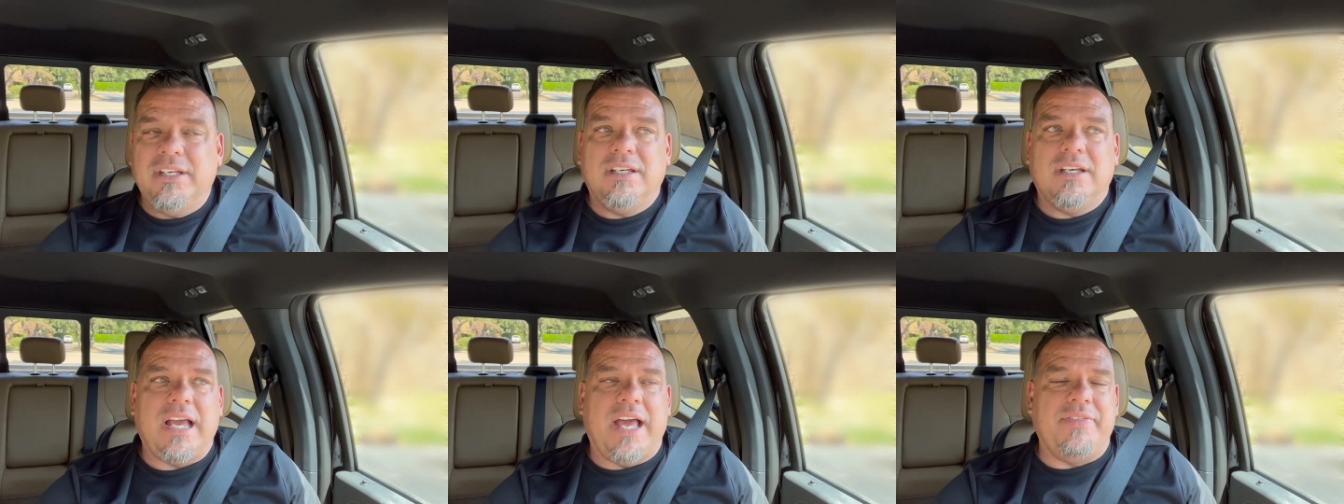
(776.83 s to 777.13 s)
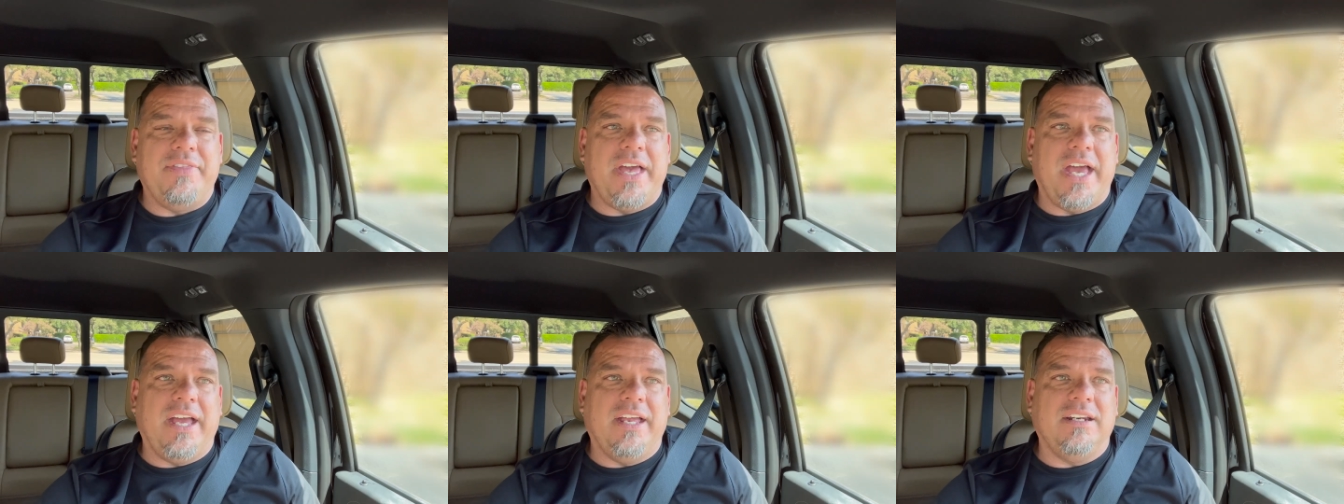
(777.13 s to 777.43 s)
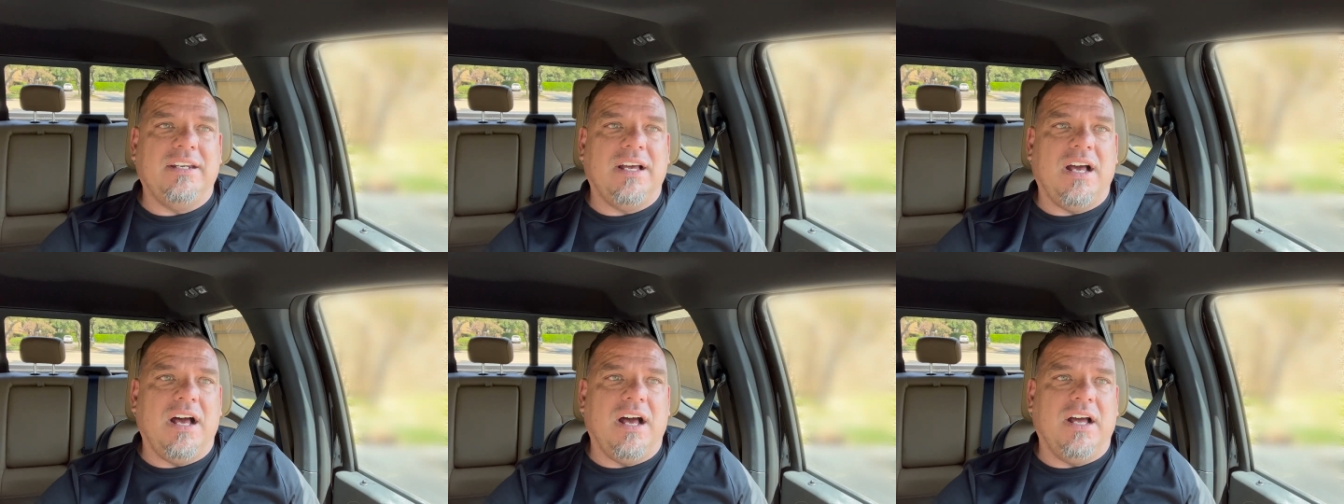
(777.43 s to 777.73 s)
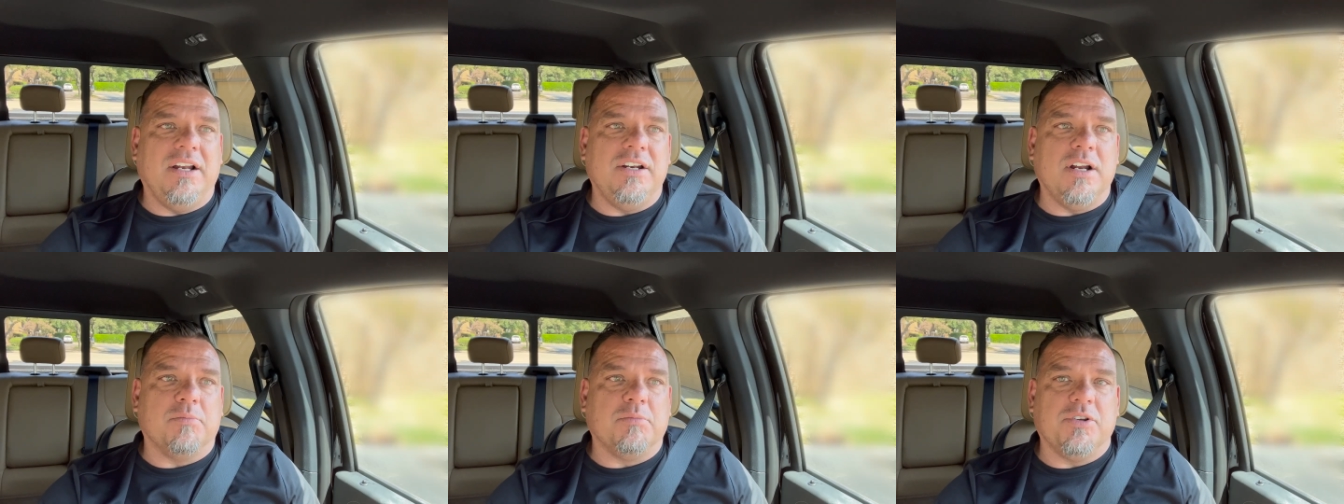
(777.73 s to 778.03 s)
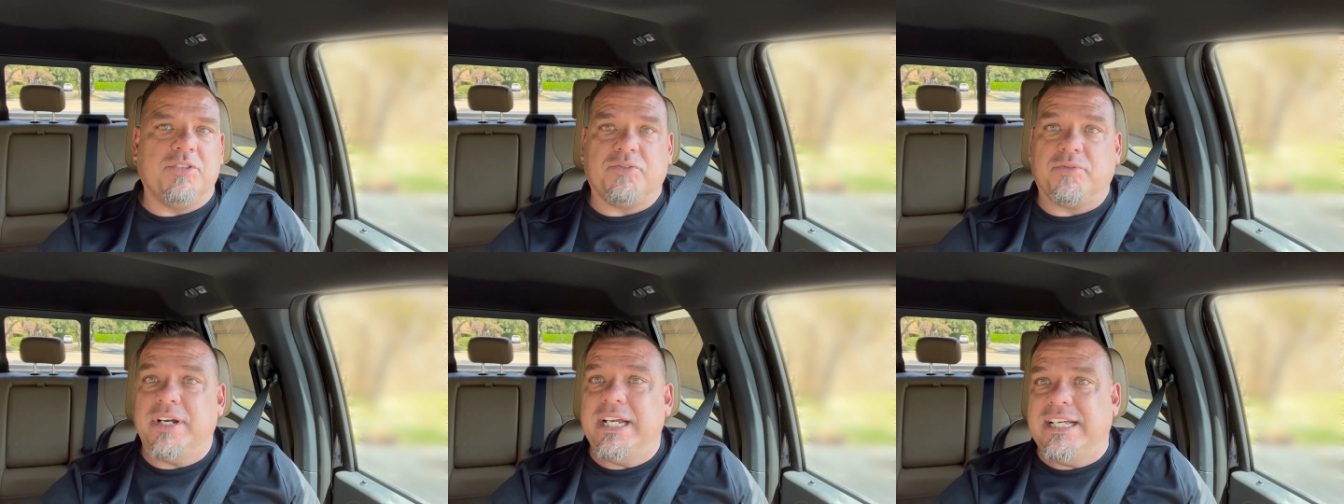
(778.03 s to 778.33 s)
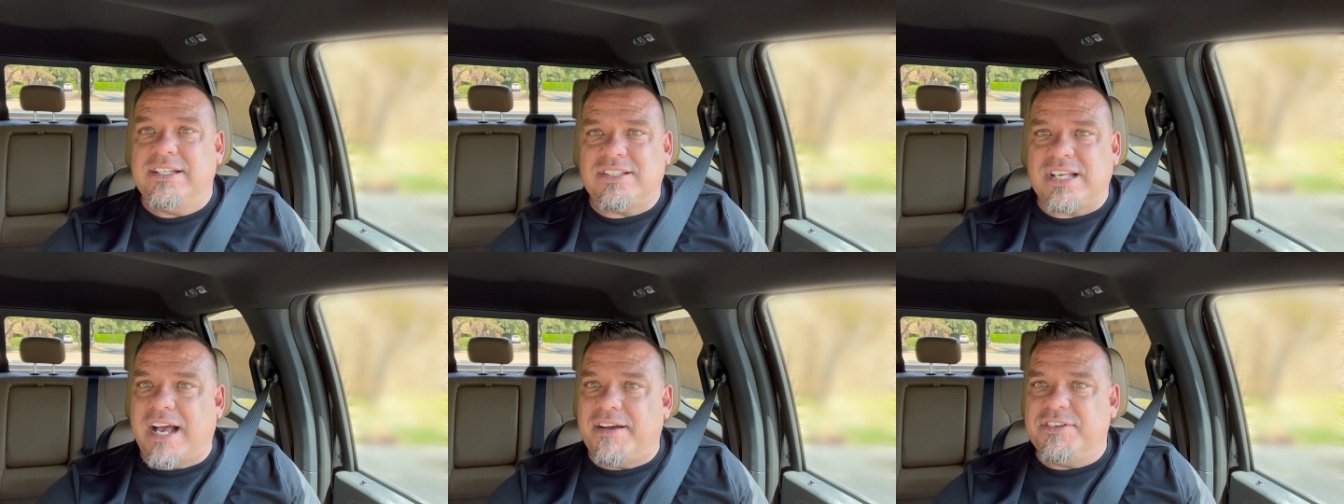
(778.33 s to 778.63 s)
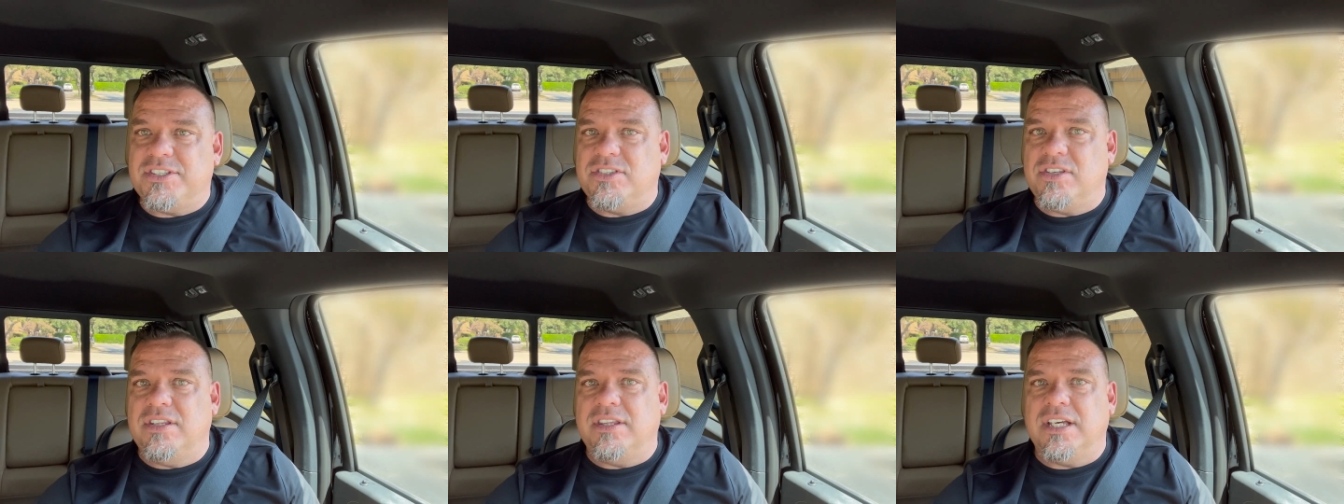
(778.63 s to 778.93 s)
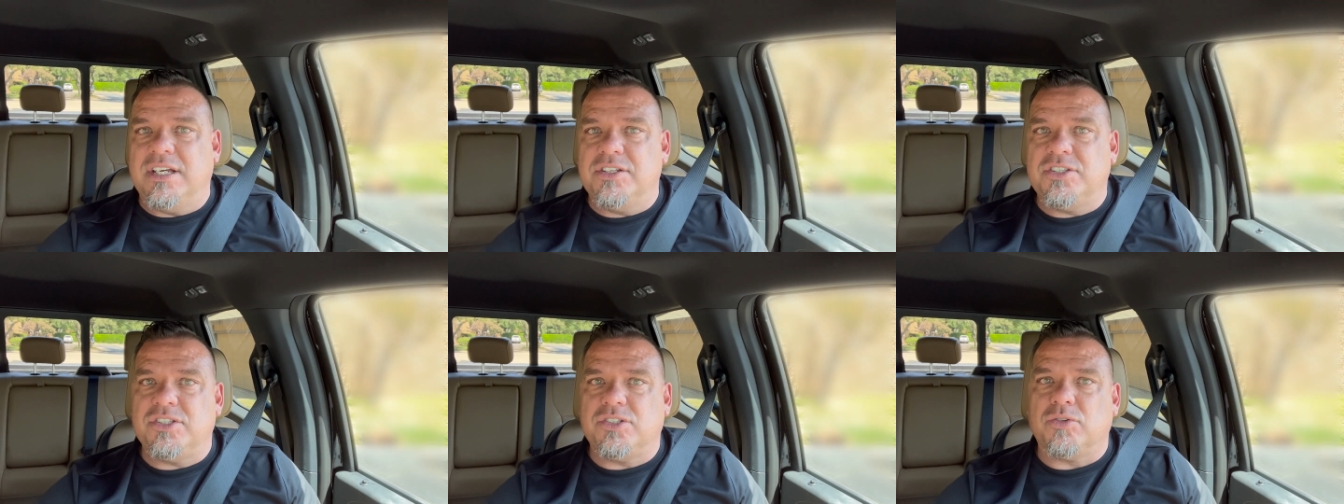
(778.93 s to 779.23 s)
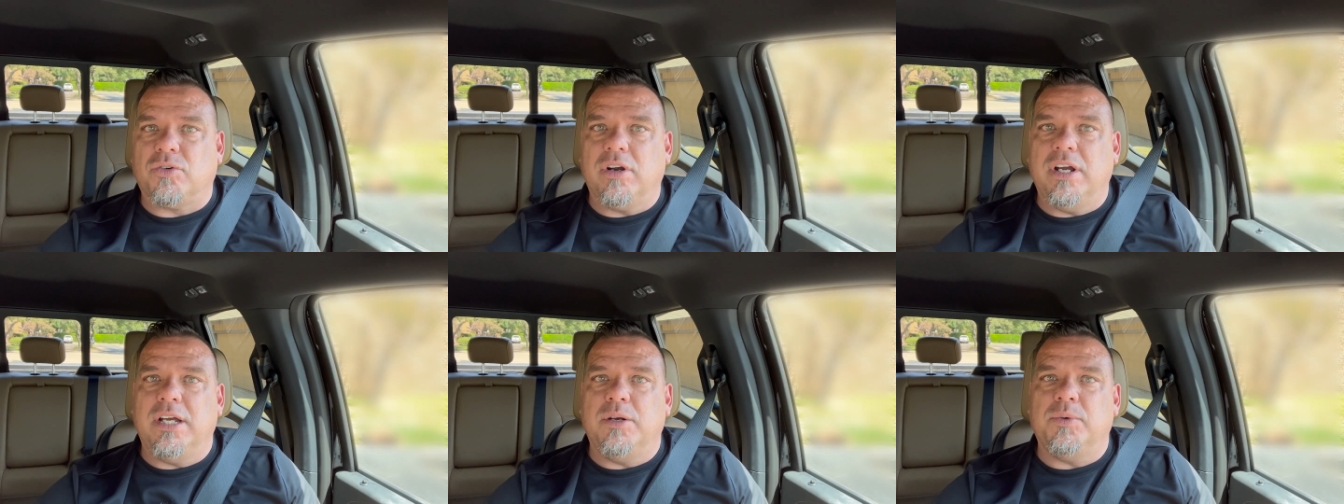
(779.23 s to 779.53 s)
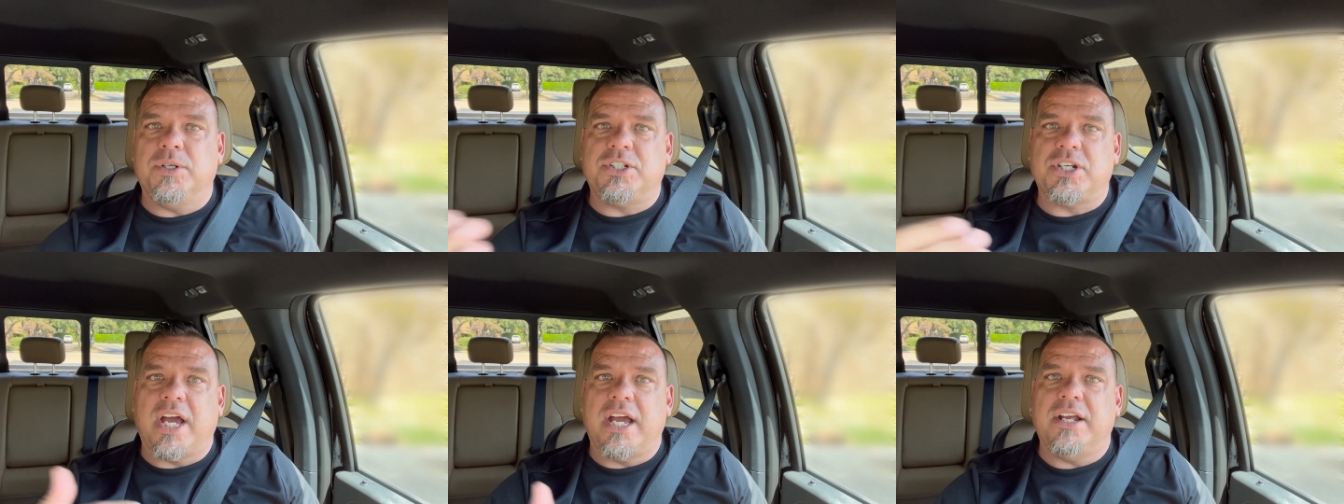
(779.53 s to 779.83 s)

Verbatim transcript: And then uh, number three is obviously the historian, which I